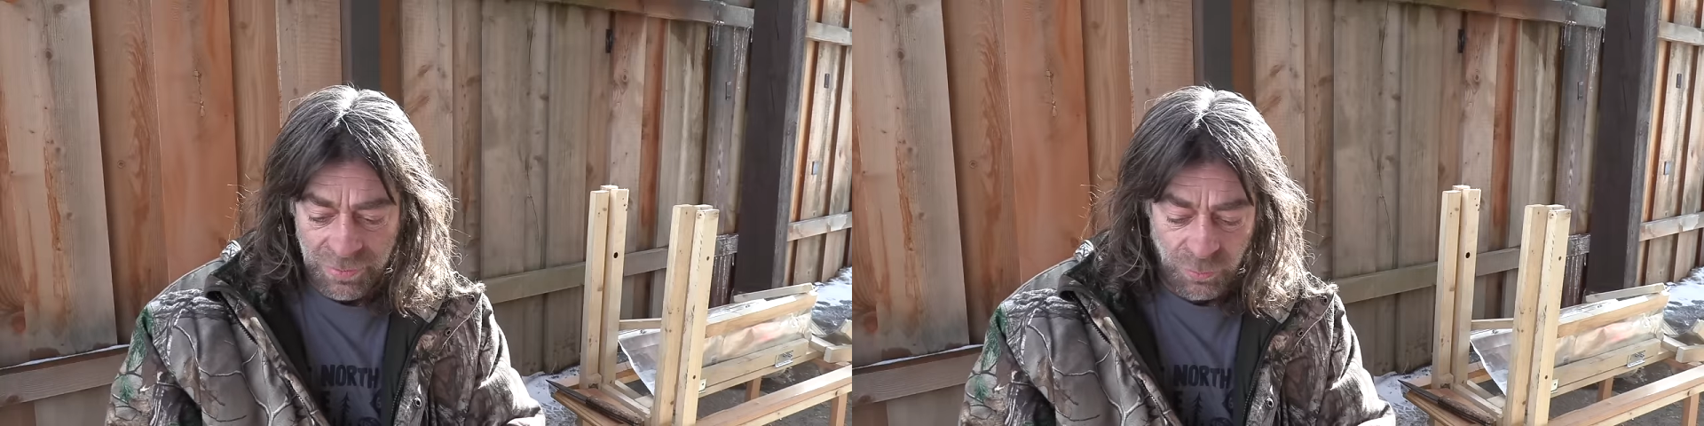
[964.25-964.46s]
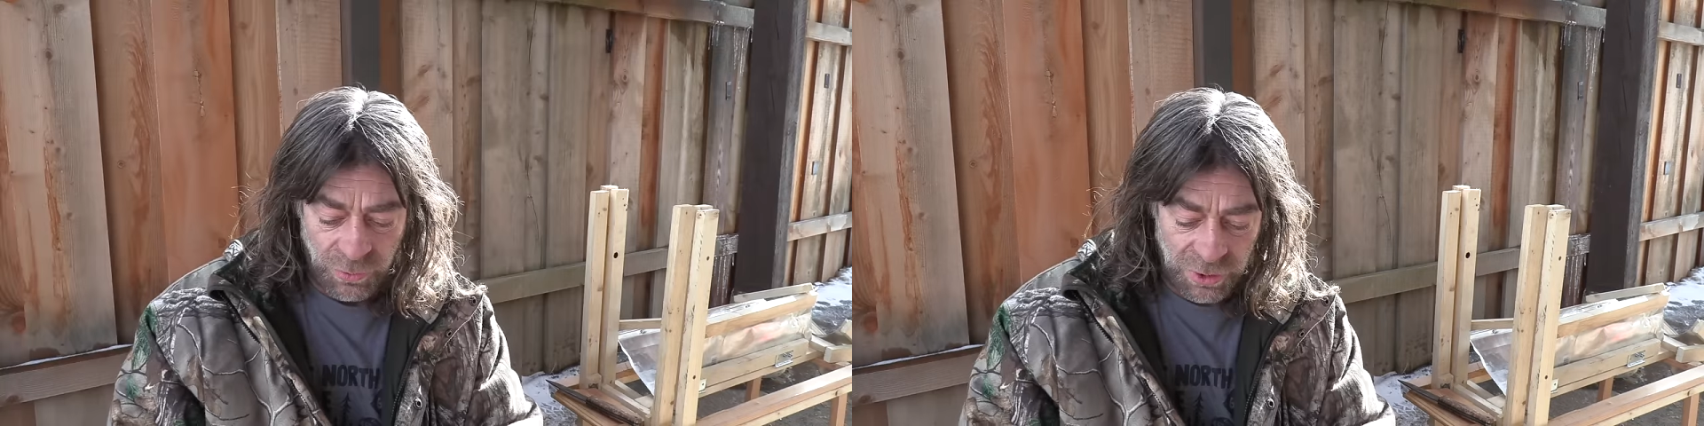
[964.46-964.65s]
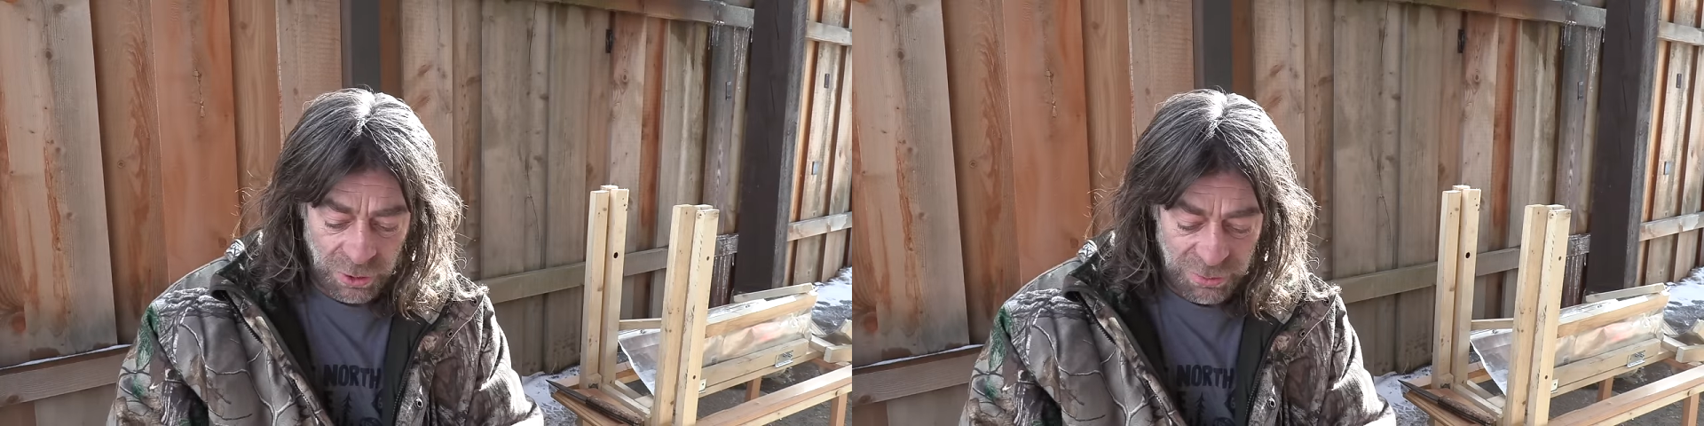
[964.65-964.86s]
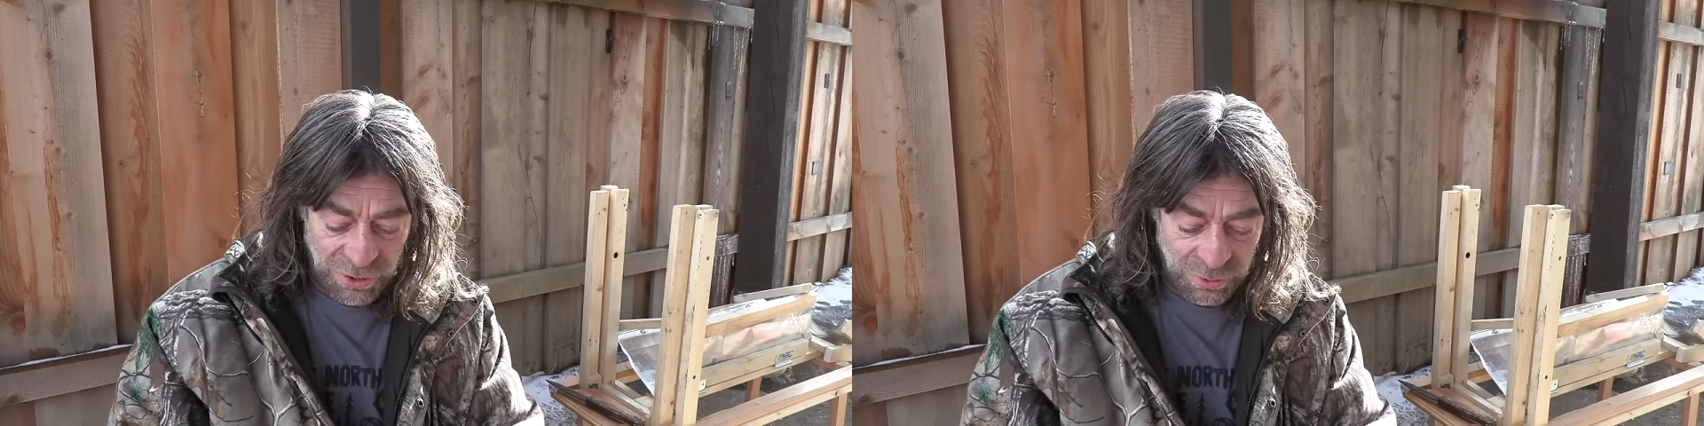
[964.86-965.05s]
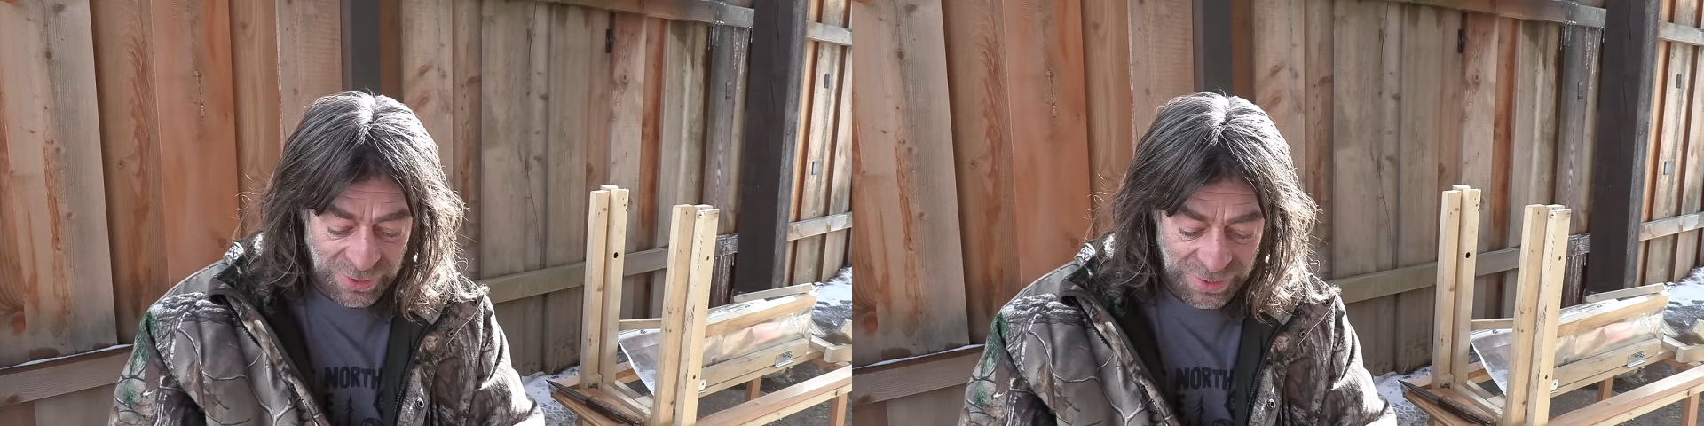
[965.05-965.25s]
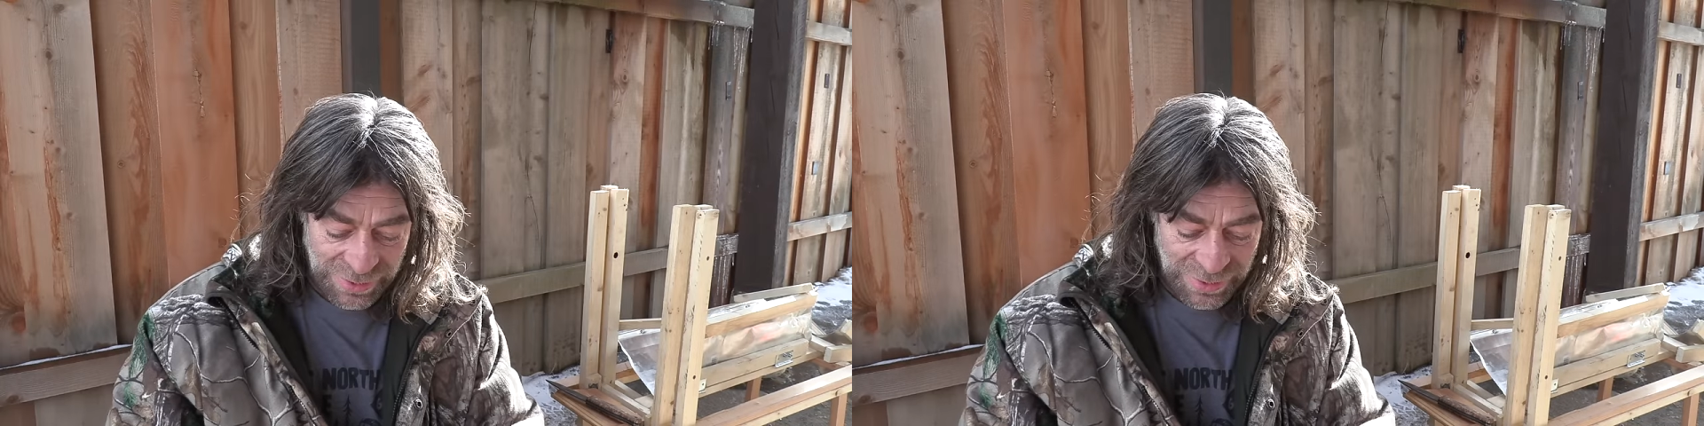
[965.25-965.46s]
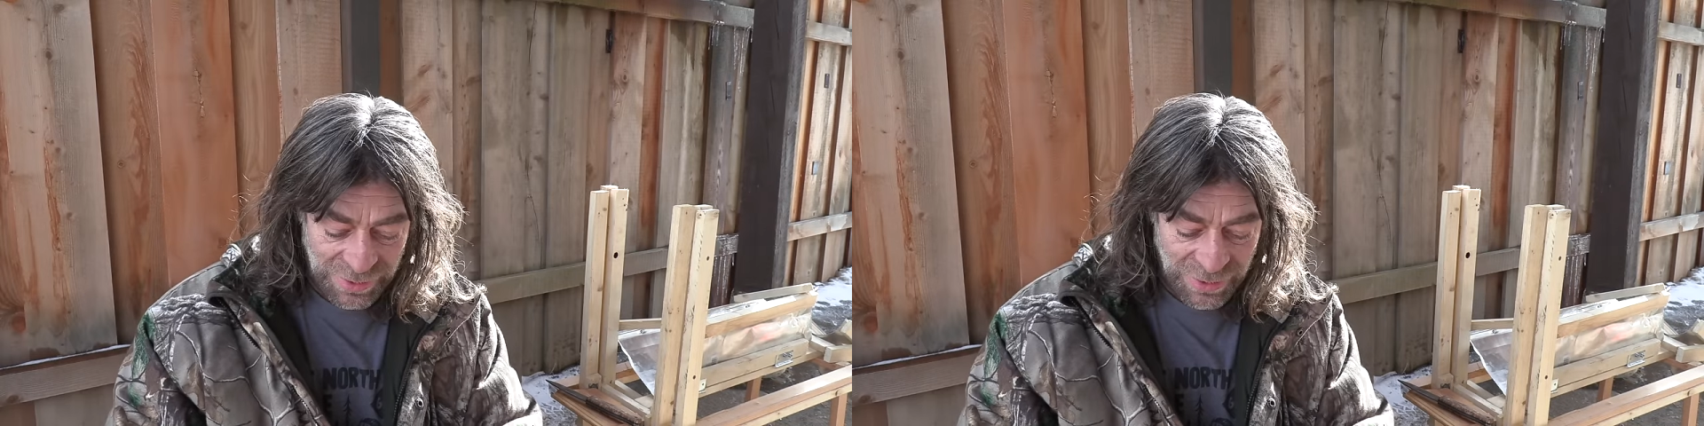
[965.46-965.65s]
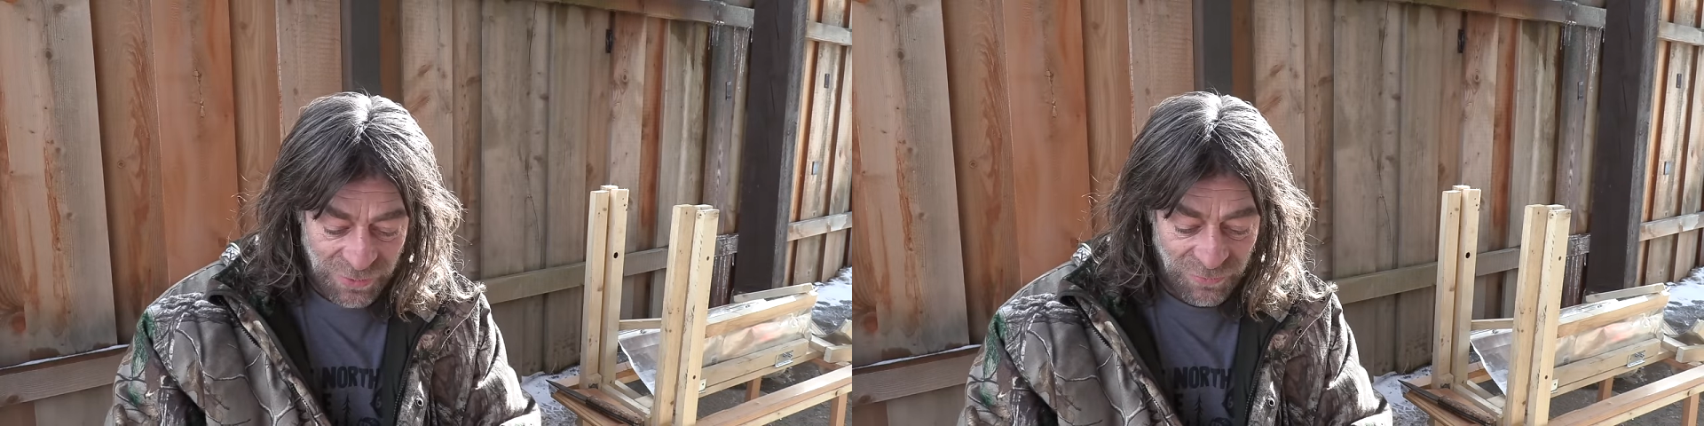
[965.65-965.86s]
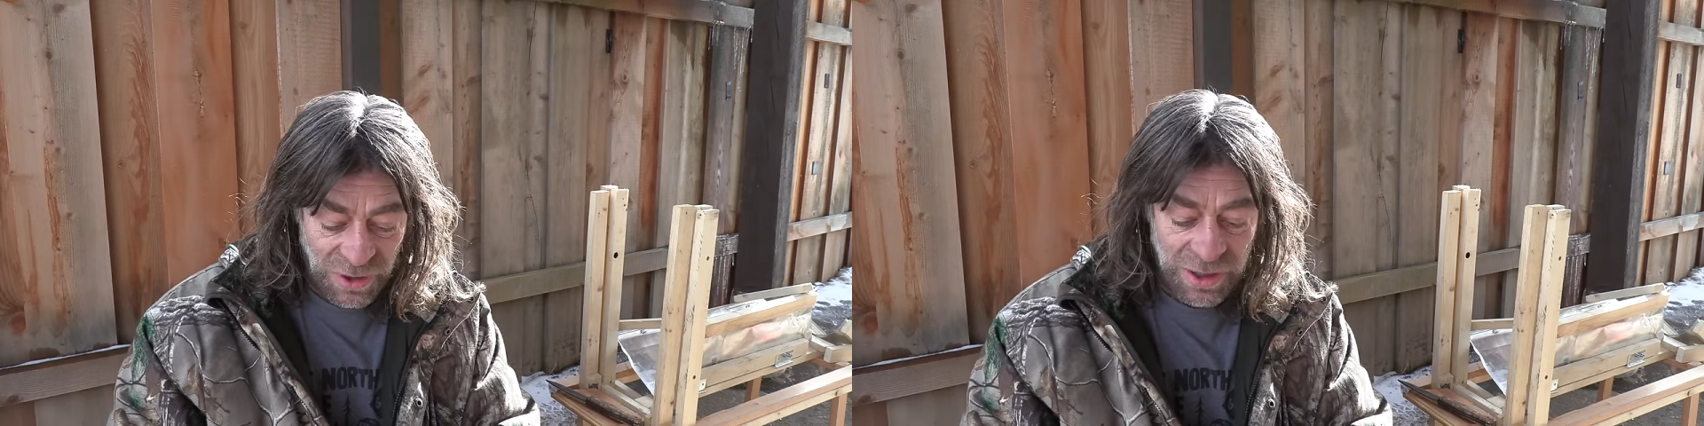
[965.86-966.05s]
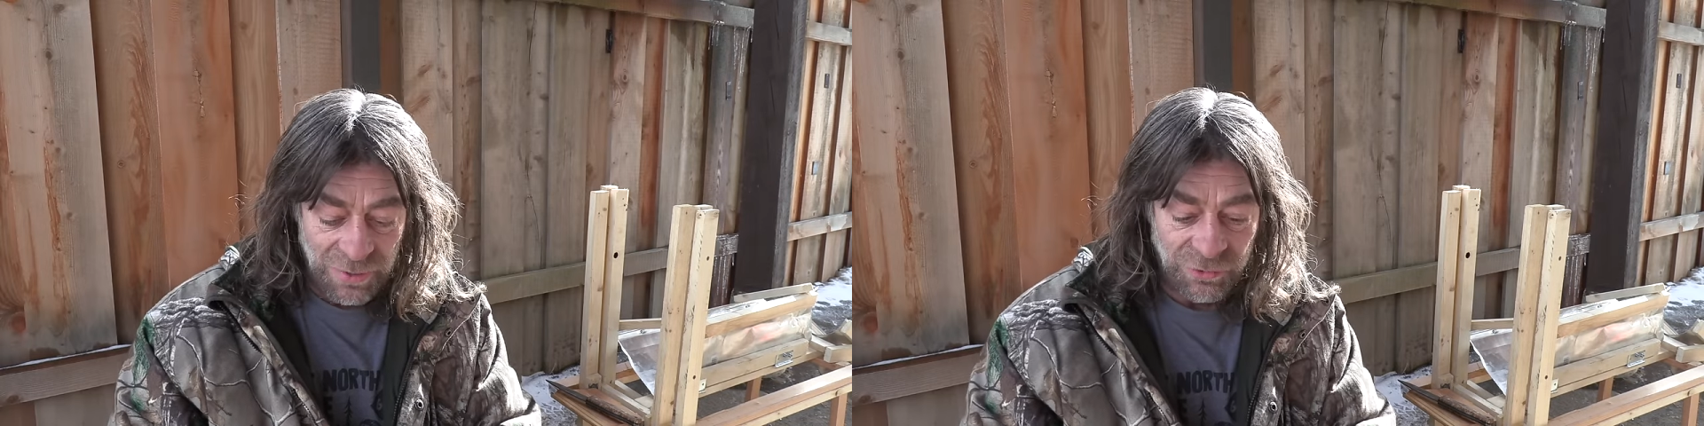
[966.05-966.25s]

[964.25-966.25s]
Within about 5